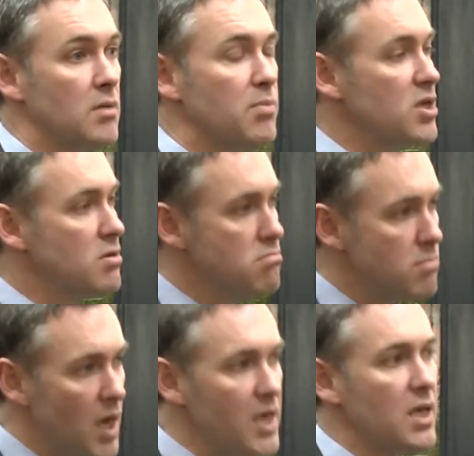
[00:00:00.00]
But you
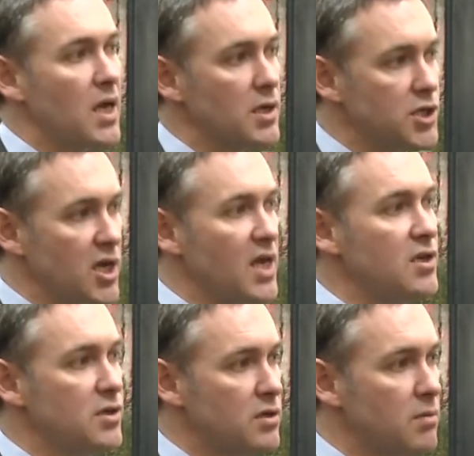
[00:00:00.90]
might get a
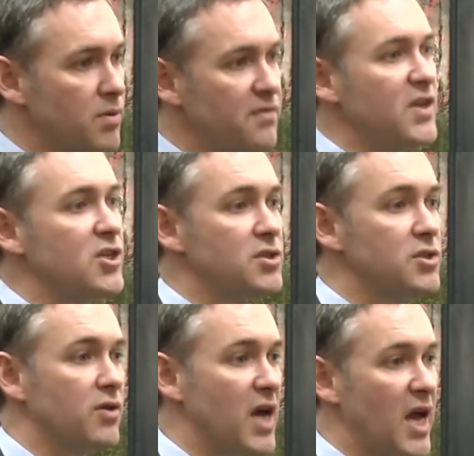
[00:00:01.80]
change to the provisions
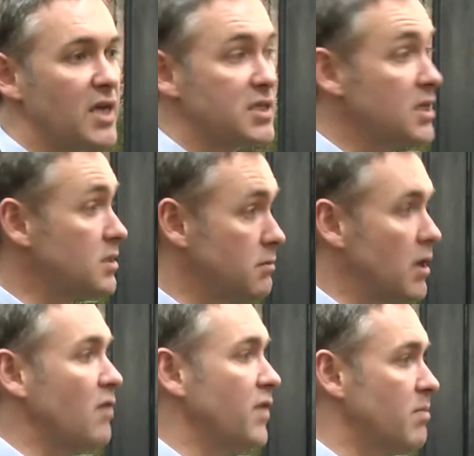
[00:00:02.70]
on access to
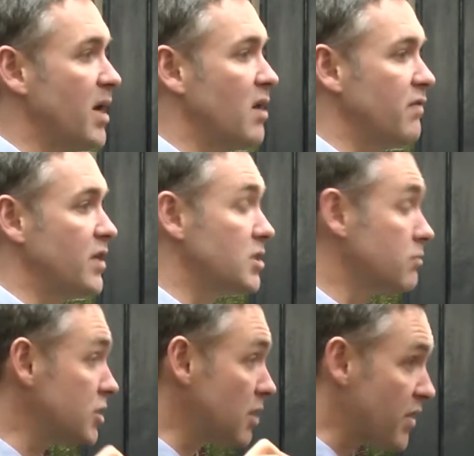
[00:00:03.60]
welfare benefits,
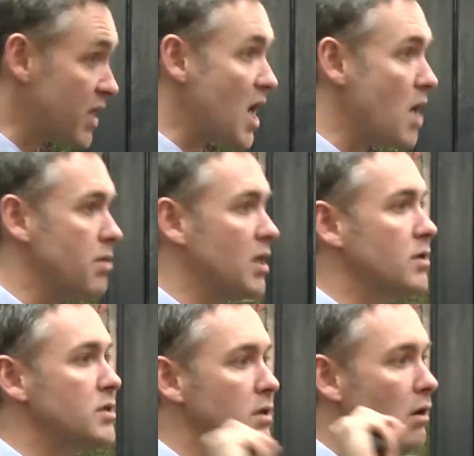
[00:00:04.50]
which are there
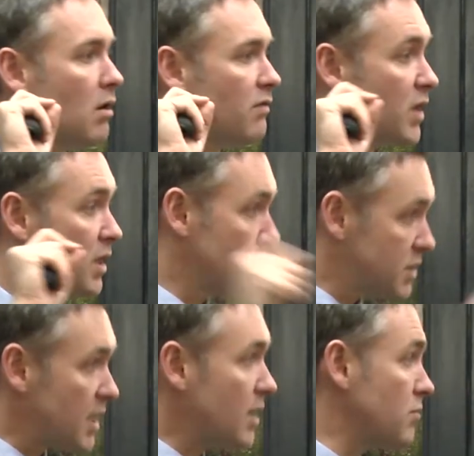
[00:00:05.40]
because of
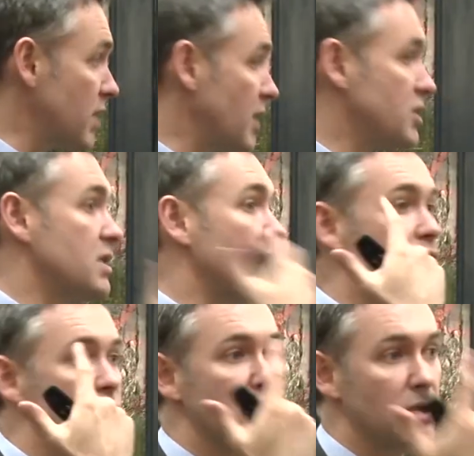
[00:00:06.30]
secondary
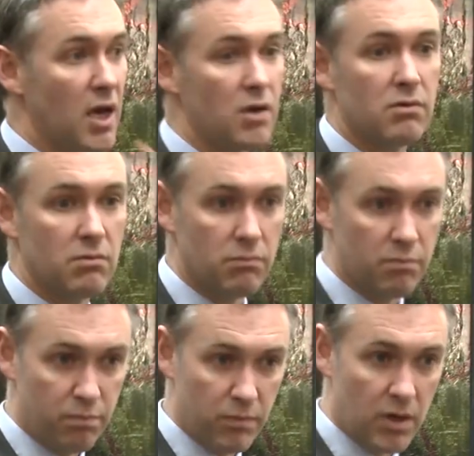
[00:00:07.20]
legislation and
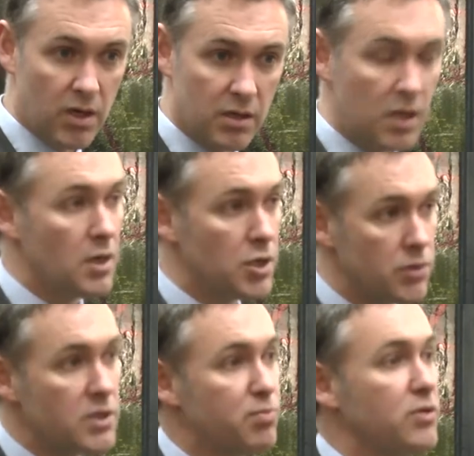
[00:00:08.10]

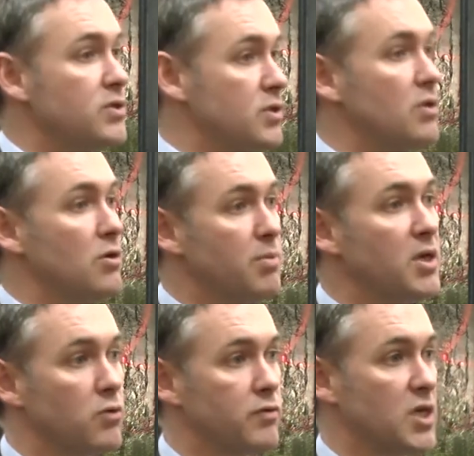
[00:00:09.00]
jurisprudence of the
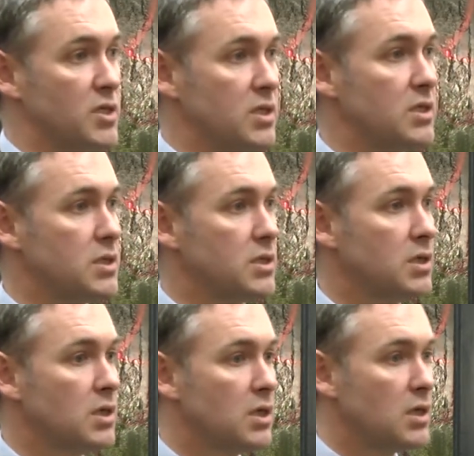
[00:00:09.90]
European Court of Justice.
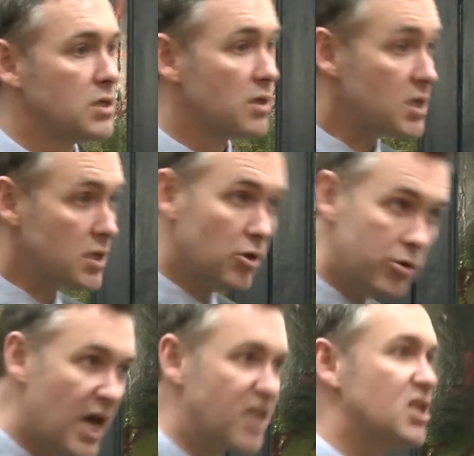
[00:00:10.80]
So this
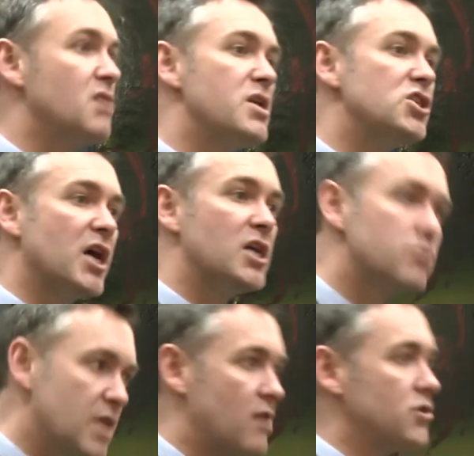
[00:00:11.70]
could actually be changed
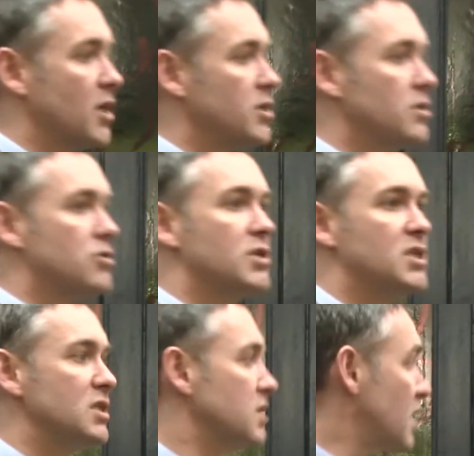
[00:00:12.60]
without changing the
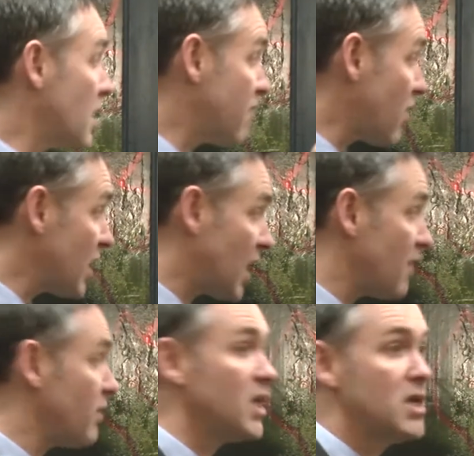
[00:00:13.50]
treaties, and they very
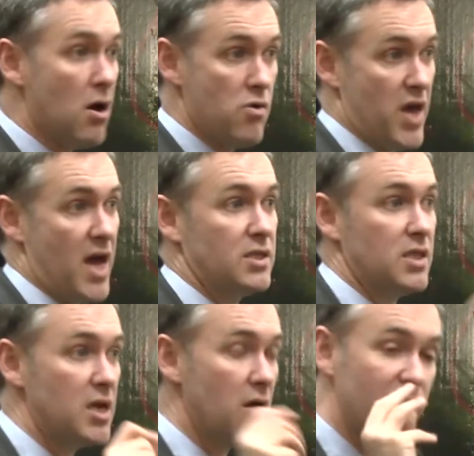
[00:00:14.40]
cleverly know that. And
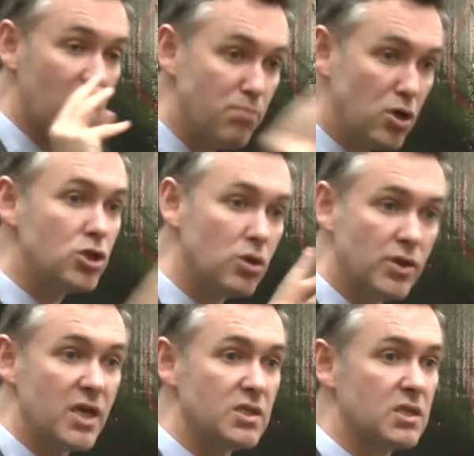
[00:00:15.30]
they know if they push on
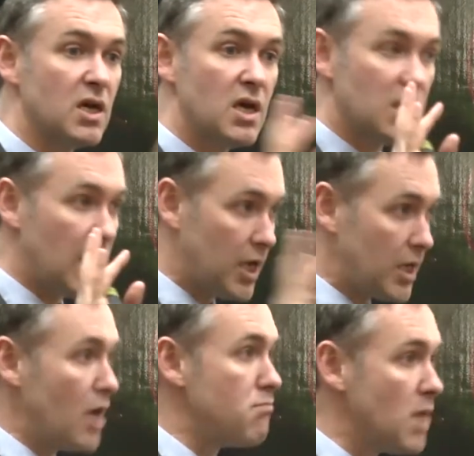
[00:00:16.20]
this, they can
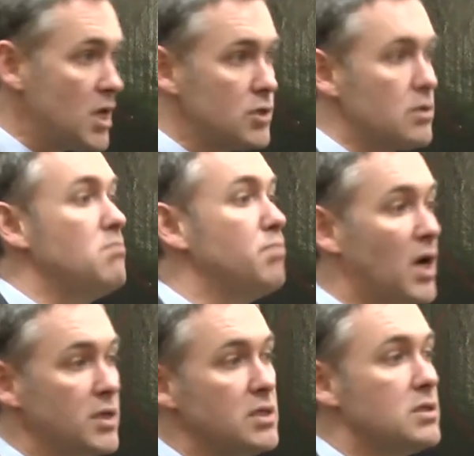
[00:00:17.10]
get mainstream
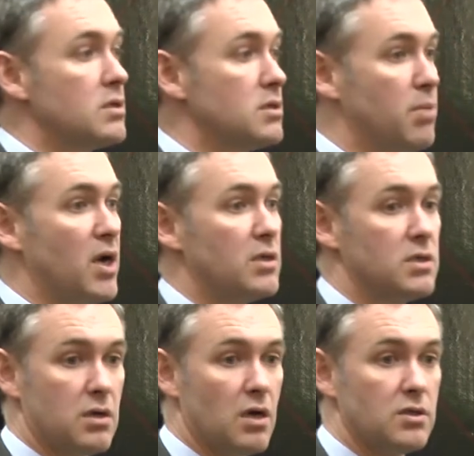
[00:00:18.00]
parties to
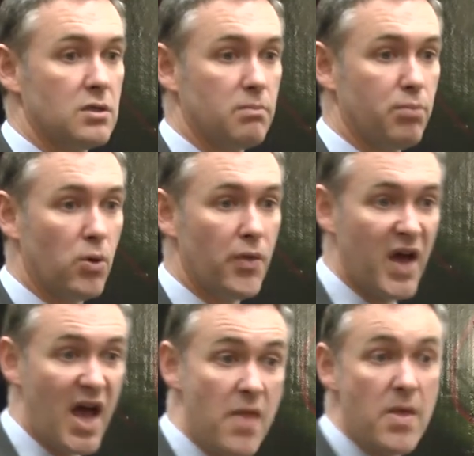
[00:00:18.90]
start to support that.